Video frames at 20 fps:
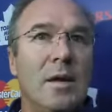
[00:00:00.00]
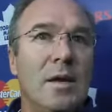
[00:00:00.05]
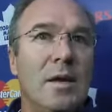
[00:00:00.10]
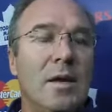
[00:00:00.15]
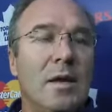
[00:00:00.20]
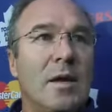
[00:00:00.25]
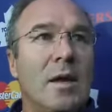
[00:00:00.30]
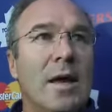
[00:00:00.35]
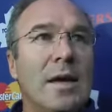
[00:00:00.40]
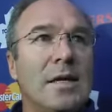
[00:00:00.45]

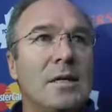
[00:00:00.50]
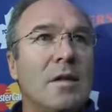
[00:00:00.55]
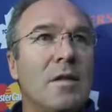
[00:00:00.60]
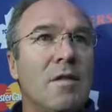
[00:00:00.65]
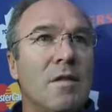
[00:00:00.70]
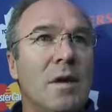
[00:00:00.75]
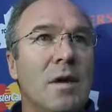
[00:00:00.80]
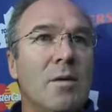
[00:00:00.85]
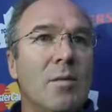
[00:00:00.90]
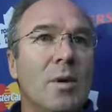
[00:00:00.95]
you'd like to
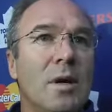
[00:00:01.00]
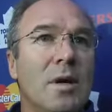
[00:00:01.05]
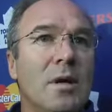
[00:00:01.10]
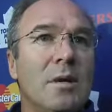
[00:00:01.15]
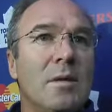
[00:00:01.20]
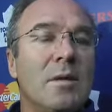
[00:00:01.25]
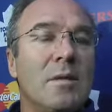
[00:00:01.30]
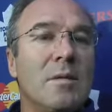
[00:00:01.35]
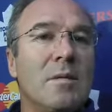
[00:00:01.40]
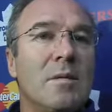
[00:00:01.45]
think we
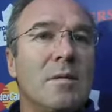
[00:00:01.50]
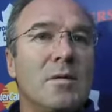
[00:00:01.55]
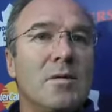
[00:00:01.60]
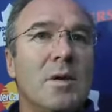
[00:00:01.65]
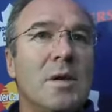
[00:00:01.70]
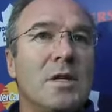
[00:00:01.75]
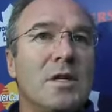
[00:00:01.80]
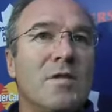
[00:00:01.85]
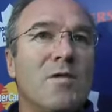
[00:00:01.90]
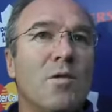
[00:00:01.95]
could
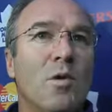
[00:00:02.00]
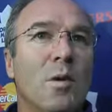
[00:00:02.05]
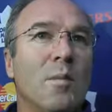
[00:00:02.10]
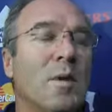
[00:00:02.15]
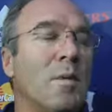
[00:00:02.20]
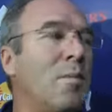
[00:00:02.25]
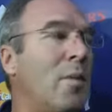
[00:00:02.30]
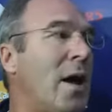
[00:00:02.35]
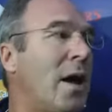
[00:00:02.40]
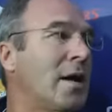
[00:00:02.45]
transform
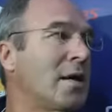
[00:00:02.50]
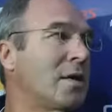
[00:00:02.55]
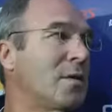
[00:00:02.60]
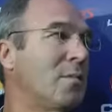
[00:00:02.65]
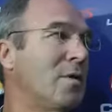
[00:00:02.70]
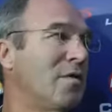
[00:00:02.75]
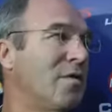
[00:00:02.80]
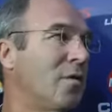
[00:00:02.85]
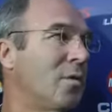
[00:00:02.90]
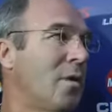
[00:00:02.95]
it back to
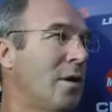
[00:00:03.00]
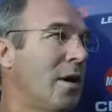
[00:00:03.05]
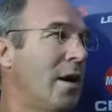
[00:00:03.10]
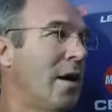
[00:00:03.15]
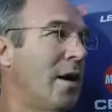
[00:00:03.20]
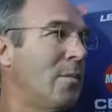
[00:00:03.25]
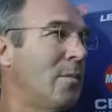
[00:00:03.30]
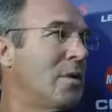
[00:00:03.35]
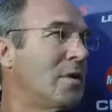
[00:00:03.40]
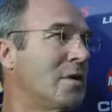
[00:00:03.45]
before it
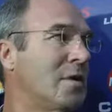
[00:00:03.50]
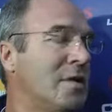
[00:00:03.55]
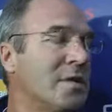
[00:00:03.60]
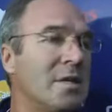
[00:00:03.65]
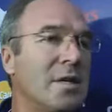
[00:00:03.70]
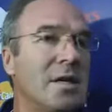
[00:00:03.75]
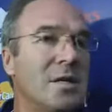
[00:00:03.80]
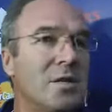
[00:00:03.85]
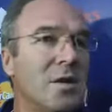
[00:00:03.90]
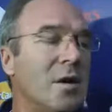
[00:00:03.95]
happens and
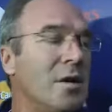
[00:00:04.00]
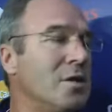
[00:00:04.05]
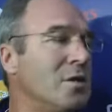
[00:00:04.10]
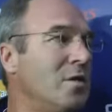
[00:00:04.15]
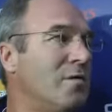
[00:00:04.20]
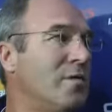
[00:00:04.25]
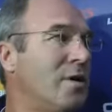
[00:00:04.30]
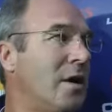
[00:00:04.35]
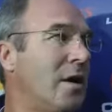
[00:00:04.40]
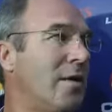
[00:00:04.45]
say, as long as
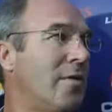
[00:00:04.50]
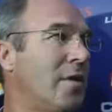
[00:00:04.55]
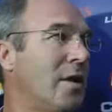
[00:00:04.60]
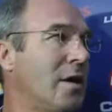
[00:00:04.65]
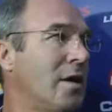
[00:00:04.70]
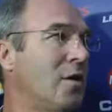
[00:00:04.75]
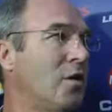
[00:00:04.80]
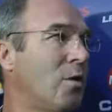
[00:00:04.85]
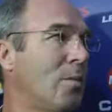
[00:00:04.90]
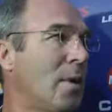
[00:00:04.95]
you've done
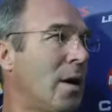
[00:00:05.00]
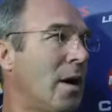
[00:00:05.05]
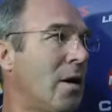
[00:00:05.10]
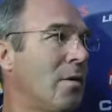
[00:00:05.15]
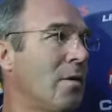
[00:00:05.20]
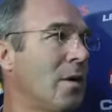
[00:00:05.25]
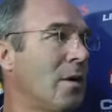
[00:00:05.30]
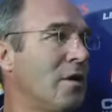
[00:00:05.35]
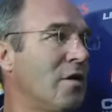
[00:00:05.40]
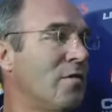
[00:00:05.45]
everything in your
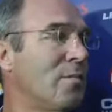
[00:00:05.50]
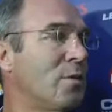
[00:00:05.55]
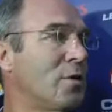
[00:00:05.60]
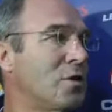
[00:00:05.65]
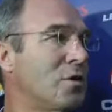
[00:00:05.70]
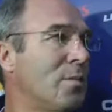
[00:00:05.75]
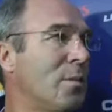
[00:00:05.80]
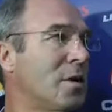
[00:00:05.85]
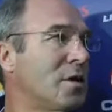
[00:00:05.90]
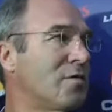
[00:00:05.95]
power and you've
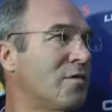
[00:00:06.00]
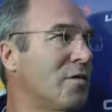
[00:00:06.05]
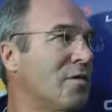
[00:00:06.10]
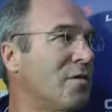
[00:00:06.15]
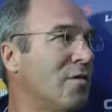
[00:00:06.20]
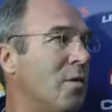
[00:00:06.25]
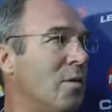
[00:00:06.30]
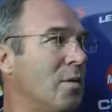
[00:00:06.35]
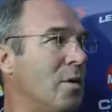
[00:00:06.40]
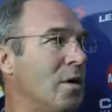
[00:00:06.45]
put your best foot
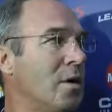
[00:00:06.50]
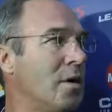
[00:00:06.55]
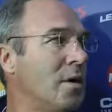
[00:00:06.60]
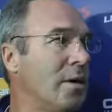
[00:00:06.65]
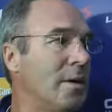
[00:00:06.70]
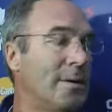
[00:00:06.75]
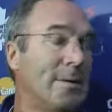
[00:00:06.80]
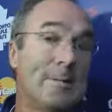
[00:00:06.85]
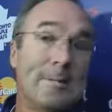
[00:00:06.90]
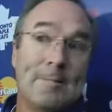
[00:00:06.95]
forward,
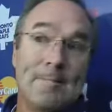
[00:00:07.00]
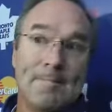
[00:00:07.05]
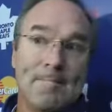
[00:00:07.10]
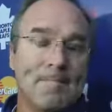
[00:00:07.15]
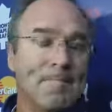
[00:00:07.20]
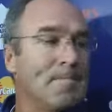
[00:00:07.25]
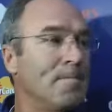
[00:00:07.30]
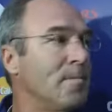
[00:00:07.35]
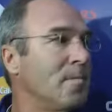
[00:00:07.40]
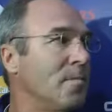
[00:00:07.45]

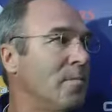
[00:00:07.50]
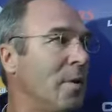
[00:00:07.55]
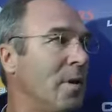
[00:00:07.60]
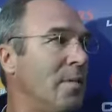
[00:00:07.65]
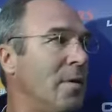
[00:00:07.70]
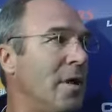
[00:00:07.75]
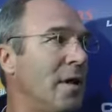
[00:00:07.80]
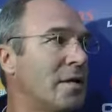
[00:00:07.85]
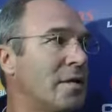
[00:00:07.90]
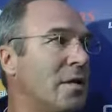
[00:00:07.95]

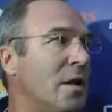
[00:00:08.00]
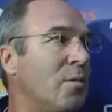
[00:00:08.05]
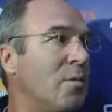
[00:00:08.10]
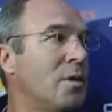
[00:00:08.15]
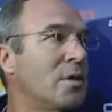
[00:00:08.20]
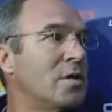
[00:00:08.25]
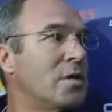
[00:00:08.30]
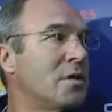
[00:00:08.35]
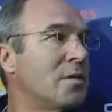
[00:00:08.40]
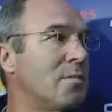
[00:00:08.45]
maybe that's not
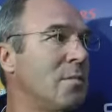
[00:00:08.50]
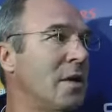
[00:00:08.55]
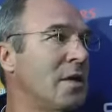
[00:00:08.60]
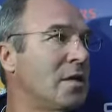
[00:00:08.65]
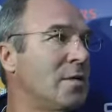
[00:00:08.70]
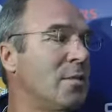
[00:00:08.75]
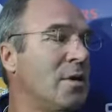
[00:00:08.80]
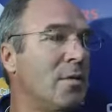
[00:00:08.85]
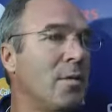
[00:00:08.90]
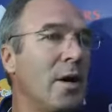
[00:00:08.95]
what's
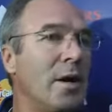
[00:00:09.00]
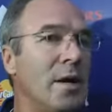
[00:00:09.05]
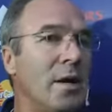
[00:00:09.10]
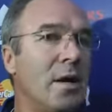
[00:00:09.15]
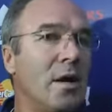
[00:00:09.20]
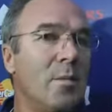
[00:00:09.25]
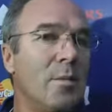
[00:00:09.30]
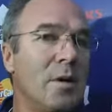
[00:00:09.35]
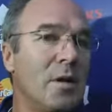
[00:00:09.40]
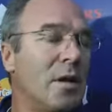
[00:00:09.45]
meant to be right
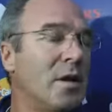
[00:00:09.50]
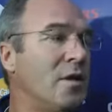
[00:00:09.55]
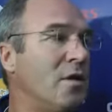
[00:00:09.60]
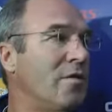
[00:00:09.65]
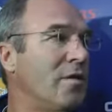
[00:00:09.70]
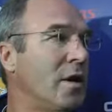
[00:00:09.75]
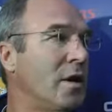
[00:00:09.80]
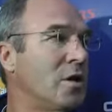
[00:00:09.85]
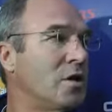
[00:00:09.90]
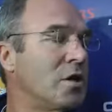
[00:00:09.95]
now, but then
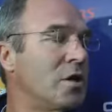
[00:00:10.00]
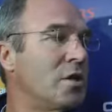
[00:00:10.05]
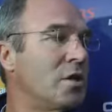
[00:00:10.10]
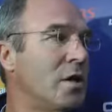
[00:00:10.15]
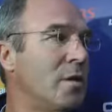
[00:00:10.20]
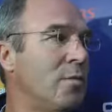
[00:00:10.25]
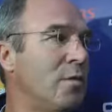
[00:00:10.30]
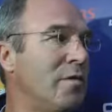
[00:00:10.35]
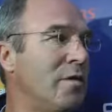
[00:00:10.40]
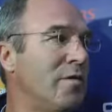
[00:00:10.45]
you've got to change
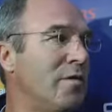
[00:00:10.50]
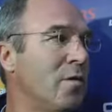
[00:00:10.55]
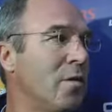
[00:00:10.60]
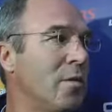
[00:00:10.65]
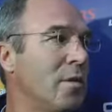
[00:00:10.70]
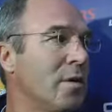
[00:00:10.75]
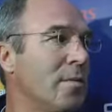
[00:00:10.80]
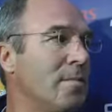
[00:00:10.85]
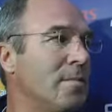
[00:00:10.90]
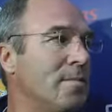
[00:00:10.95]
that moving
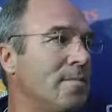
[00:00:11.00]
forward.